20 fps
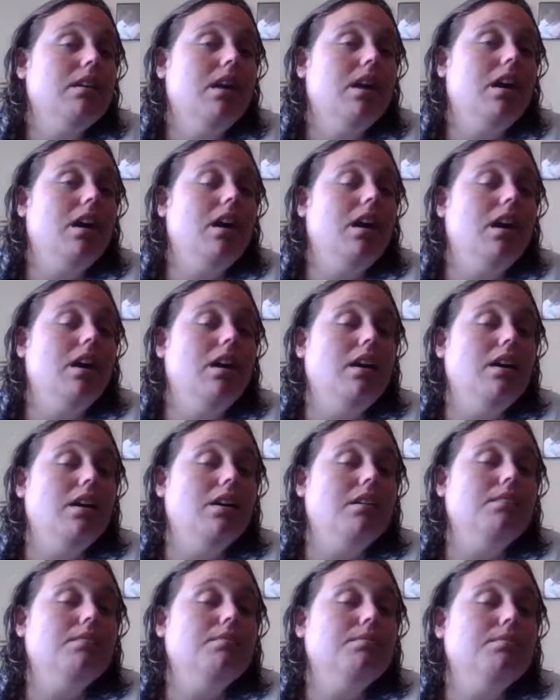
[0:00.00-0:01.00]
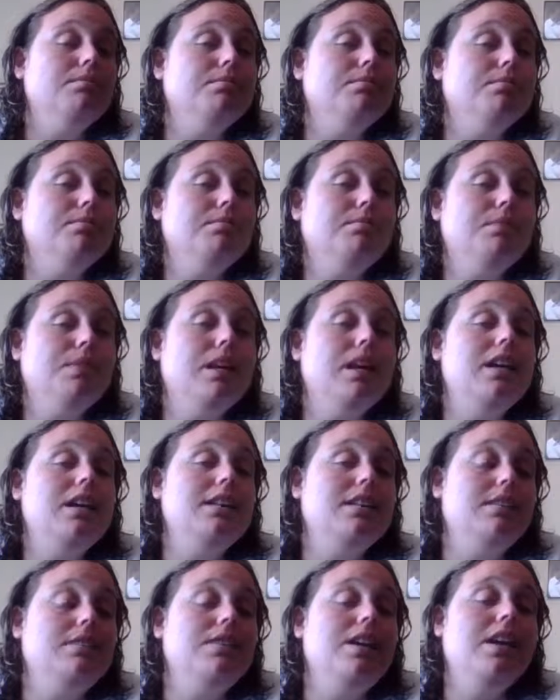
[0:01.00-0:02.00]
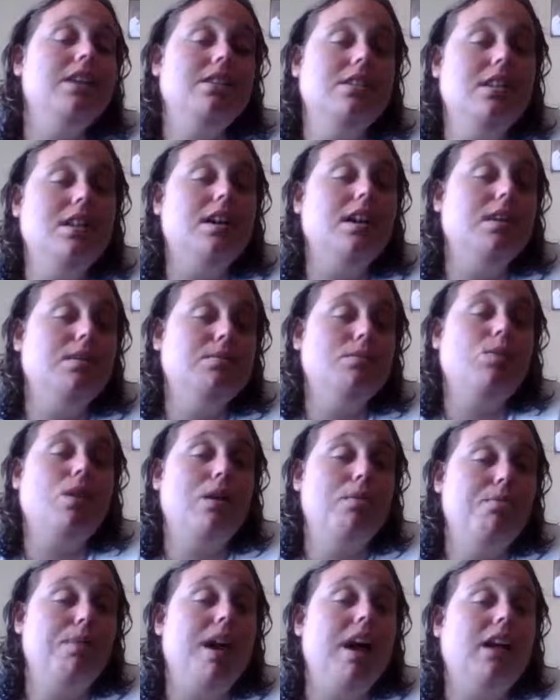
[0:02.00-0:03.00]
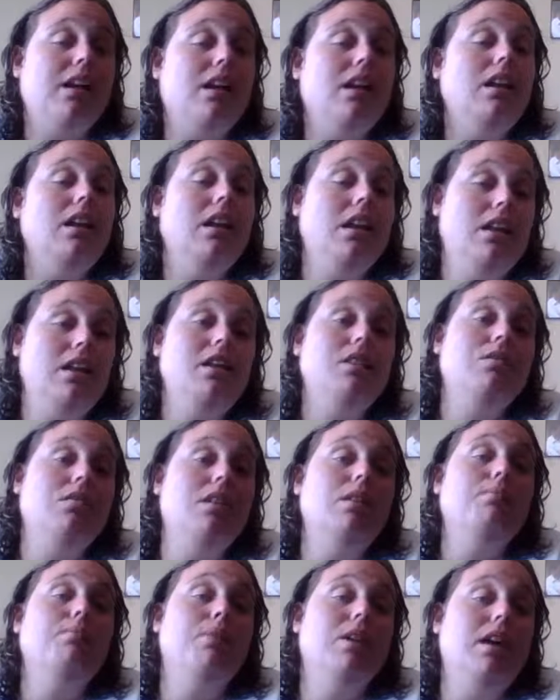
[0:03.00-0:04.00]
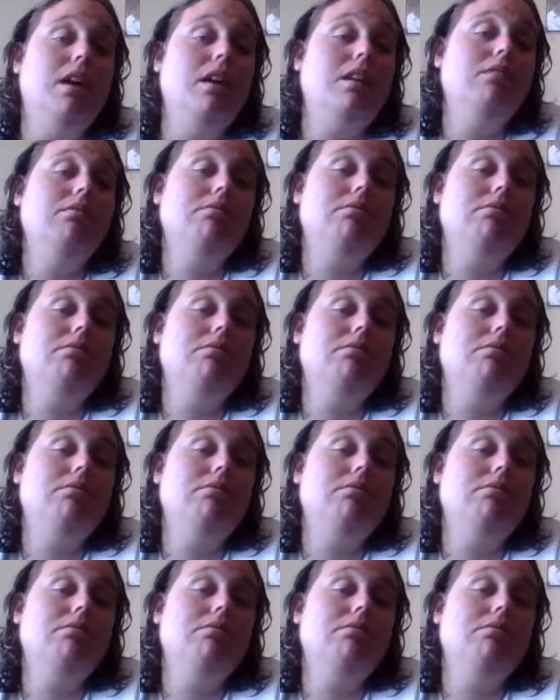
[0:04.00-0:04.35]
Because eventually it comes right back and eat you in the butt.